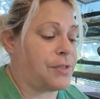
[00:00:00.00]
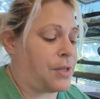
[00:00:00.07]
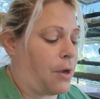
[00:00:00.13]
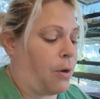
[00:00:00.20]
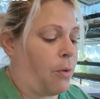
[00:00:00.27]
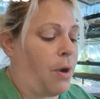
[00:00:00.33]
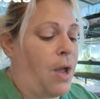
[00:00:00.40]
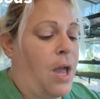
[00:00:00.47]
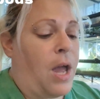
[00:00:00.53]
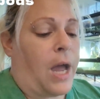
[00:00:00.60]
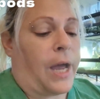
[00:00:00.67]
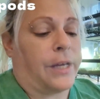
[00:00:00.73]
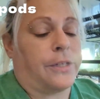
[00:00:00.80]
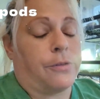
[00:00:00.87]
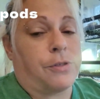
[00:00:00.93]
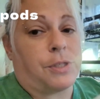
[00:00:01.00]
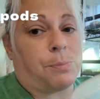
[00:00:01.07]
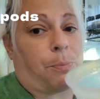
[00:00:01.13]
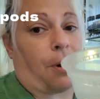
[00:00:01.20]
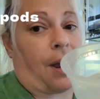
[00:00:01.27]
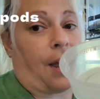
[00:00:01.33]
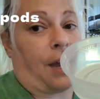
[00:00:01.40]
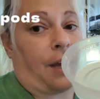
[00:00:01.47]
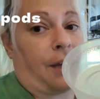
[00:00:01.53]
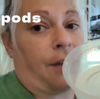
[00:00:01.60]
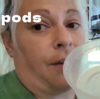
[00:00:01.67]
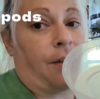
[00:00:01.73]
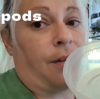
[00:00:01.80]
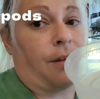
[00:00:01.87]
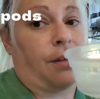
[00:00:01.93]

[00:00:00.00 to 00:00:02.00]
So I do spray